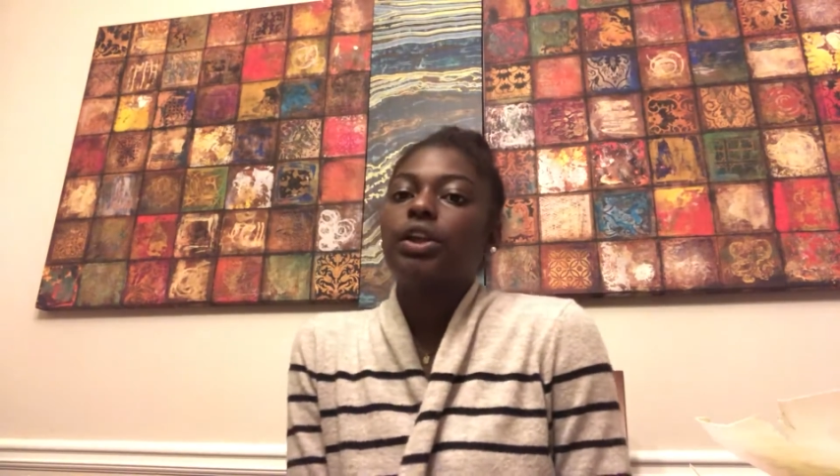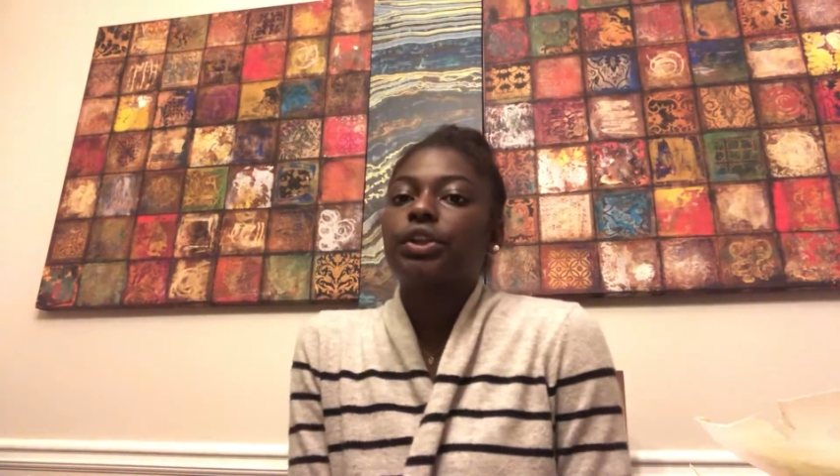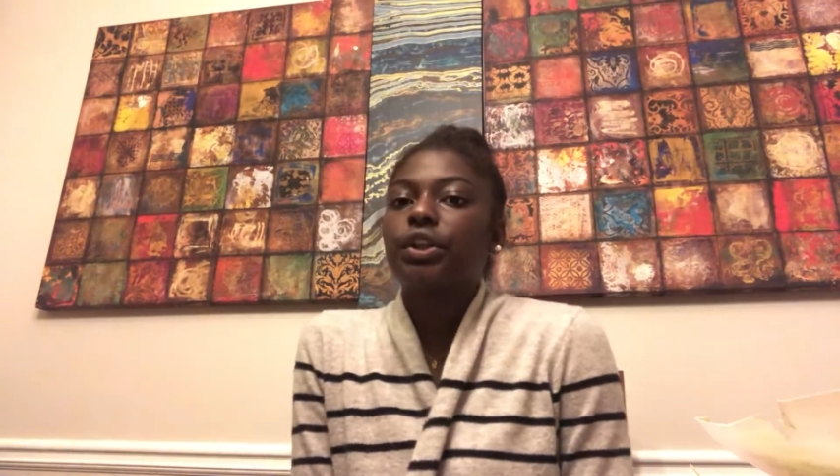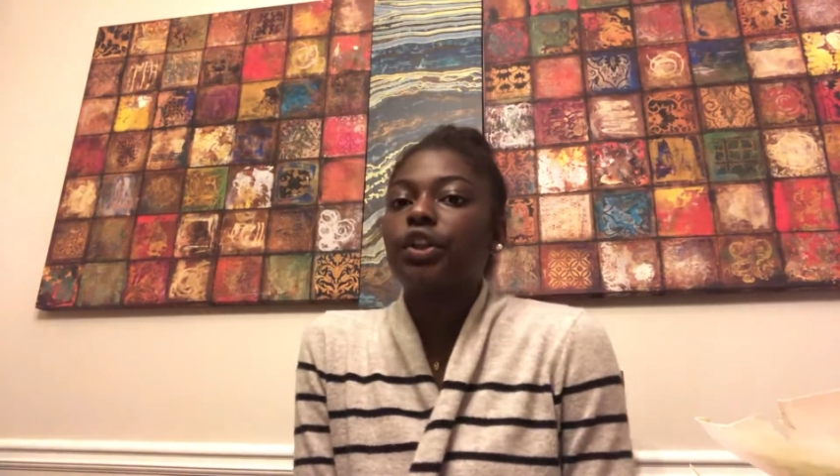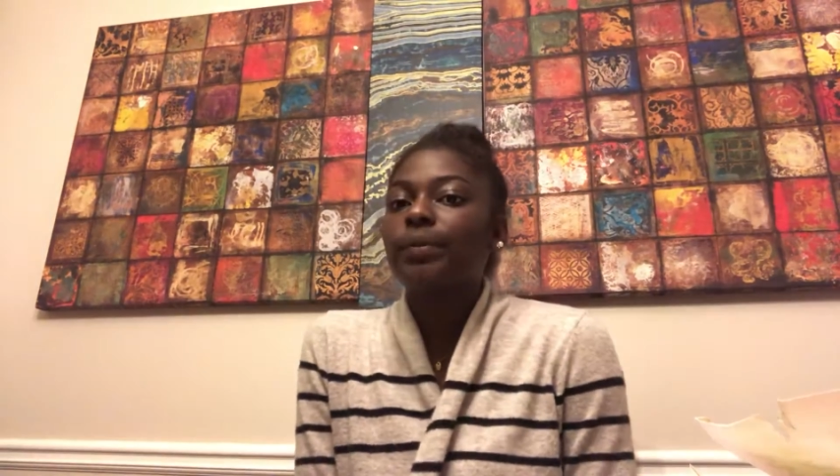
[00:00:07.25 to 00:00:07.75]

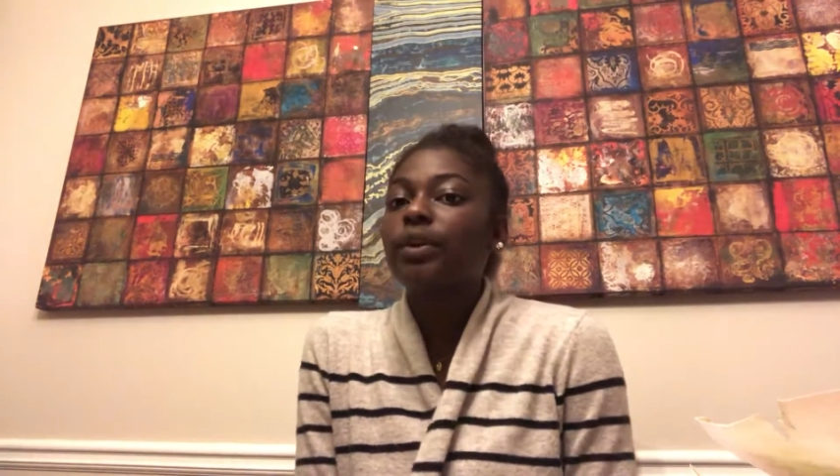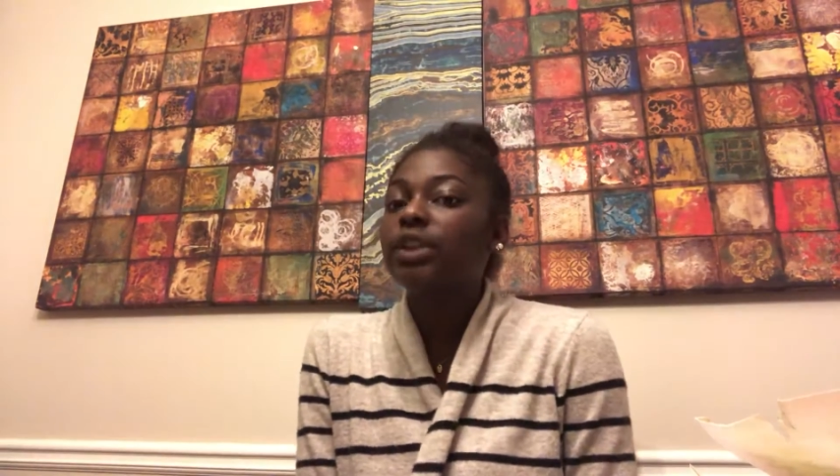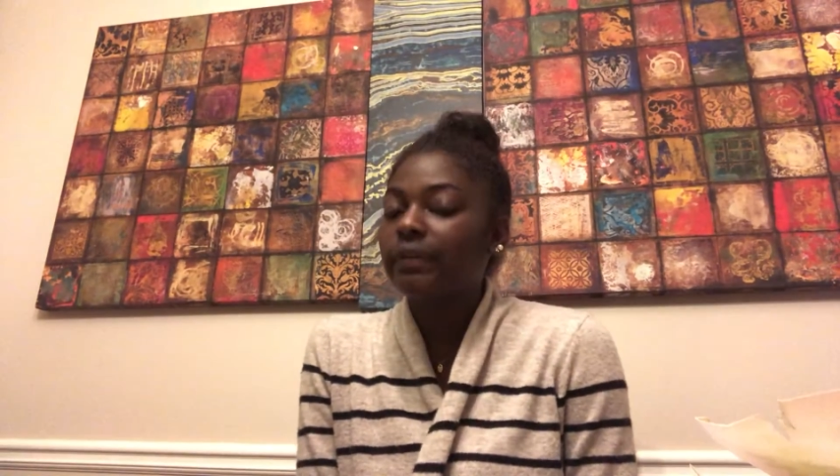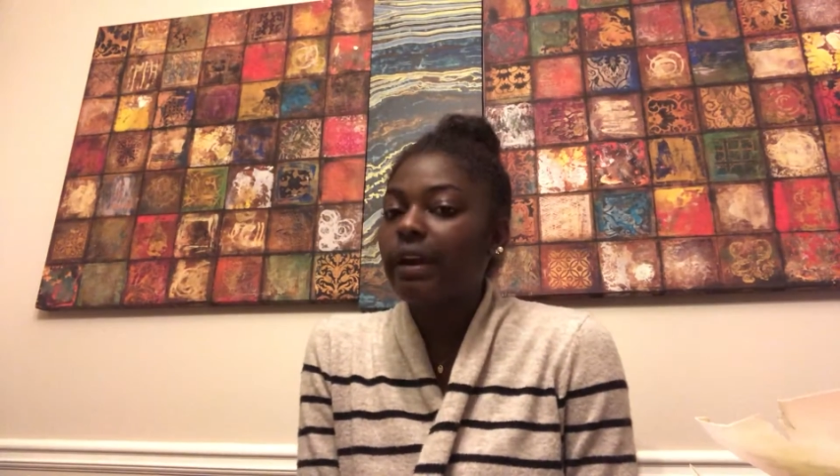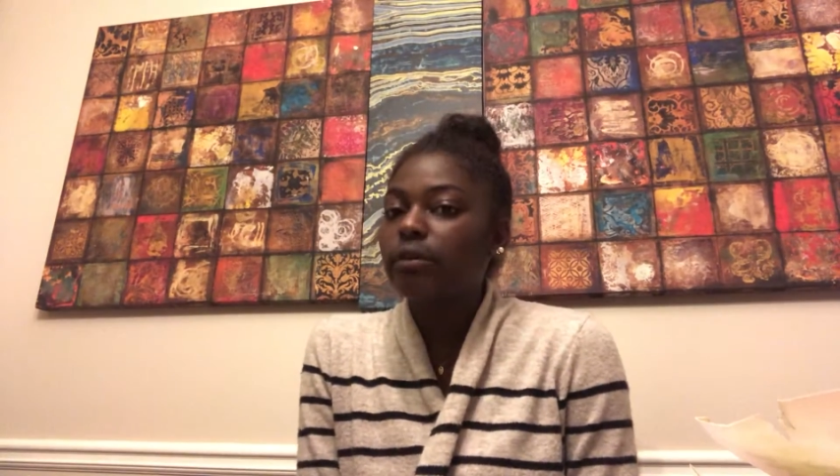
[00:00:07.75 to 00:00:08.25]
So the
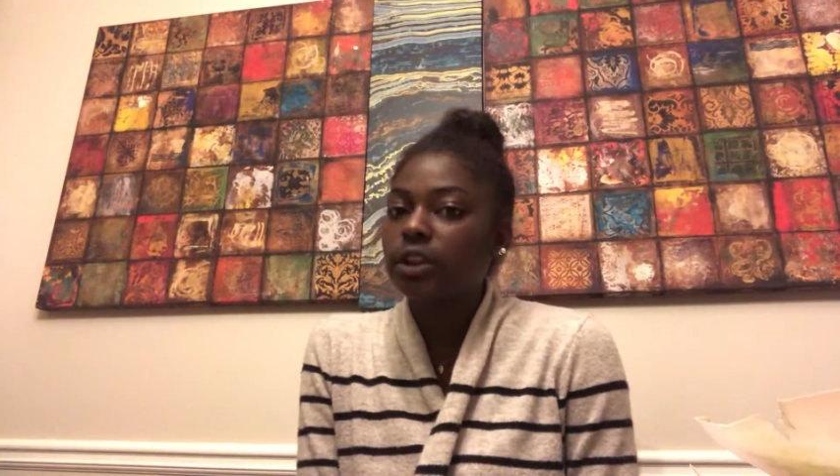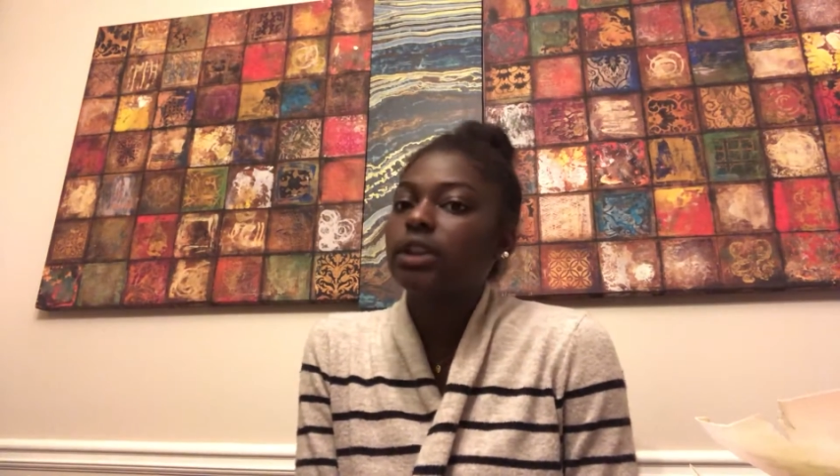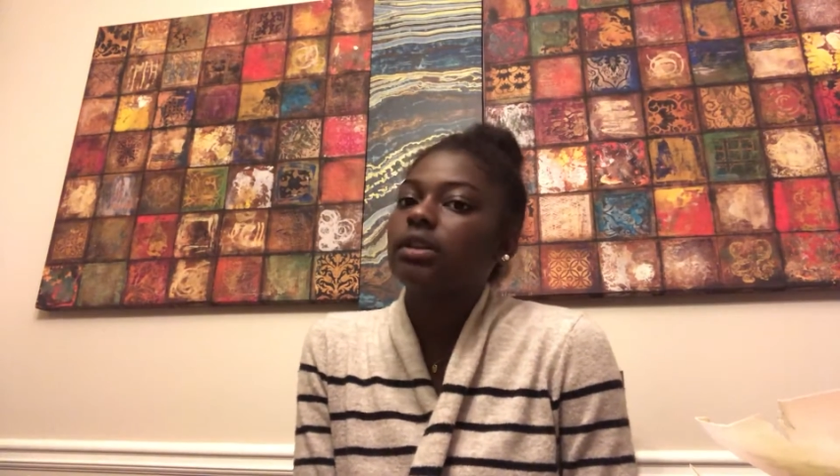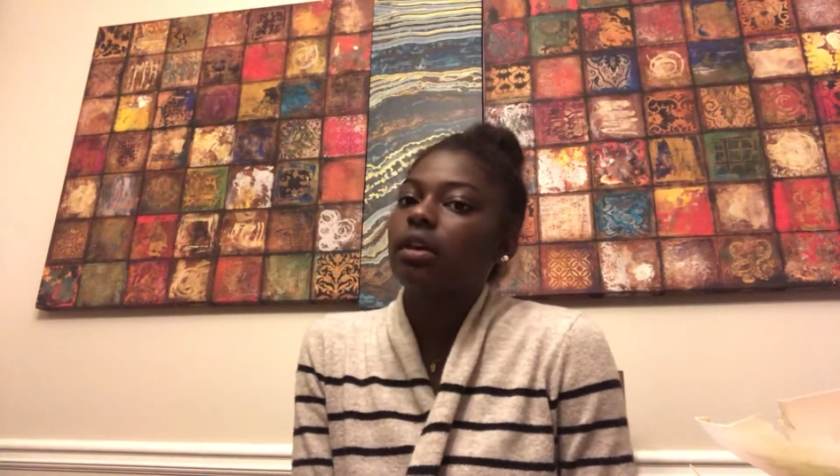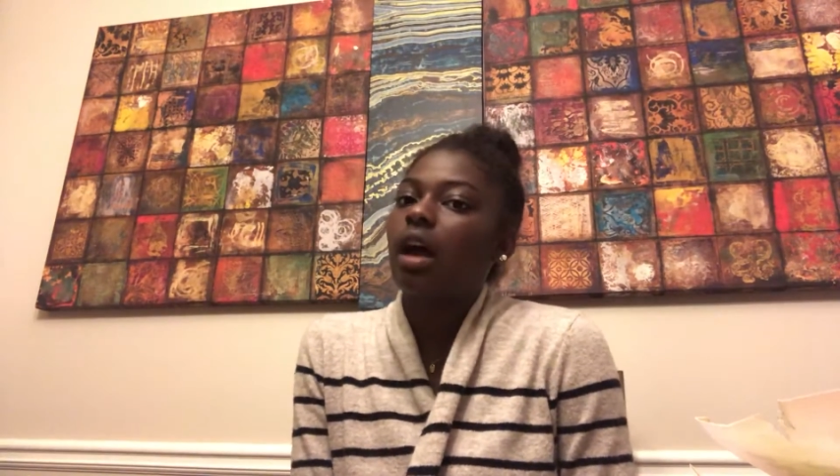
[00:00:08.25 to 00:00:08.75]
motif I
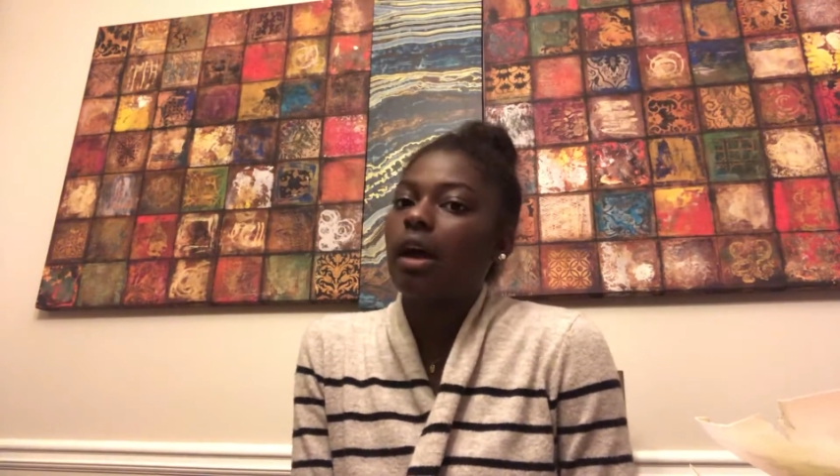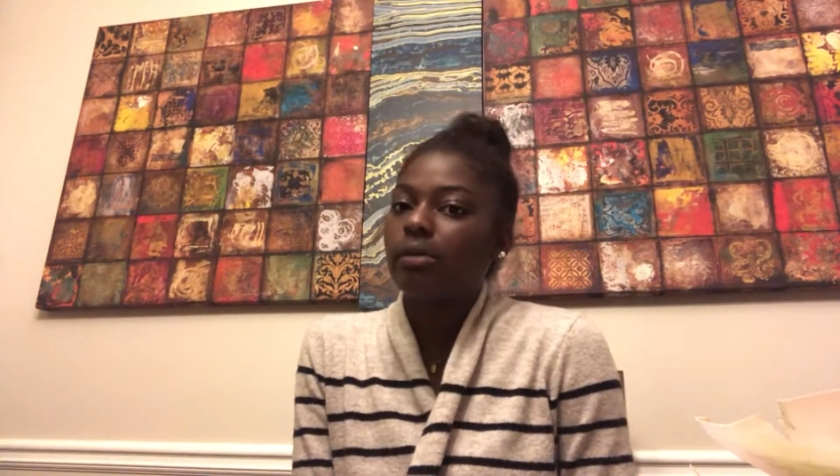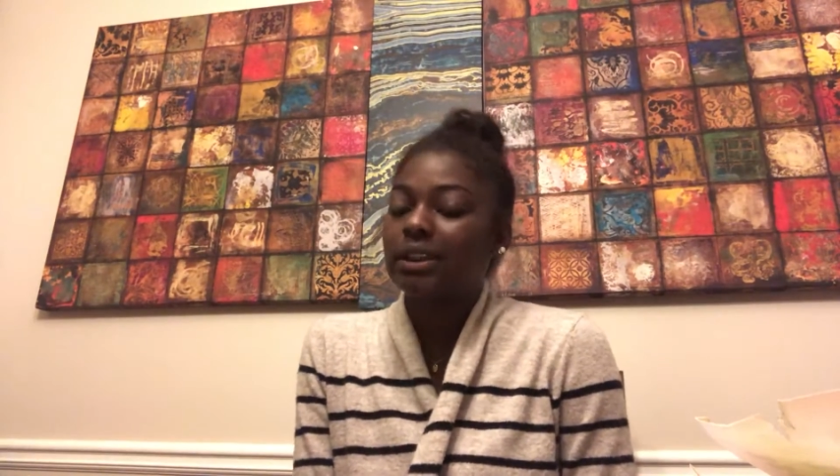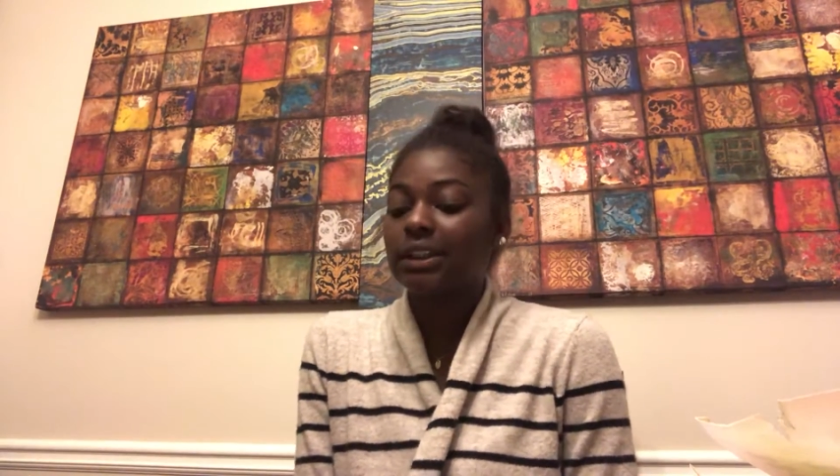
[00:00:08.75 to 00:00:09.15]
was